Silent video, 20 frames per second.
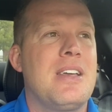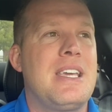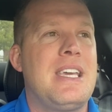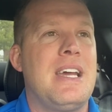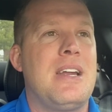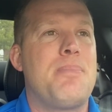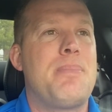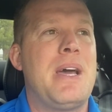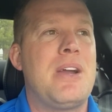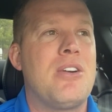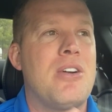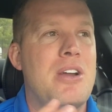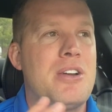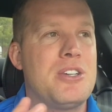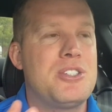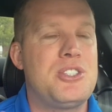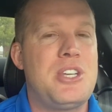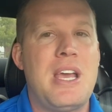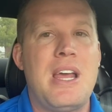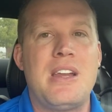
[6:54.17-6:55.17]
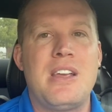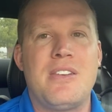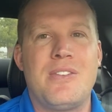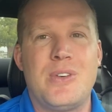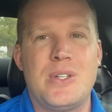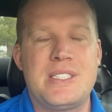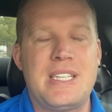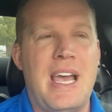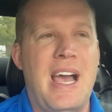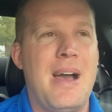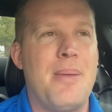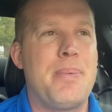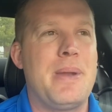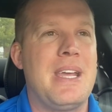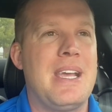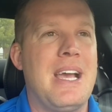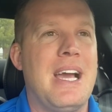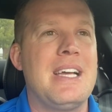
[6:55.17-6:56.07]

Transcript: get a better understanding of what's happening.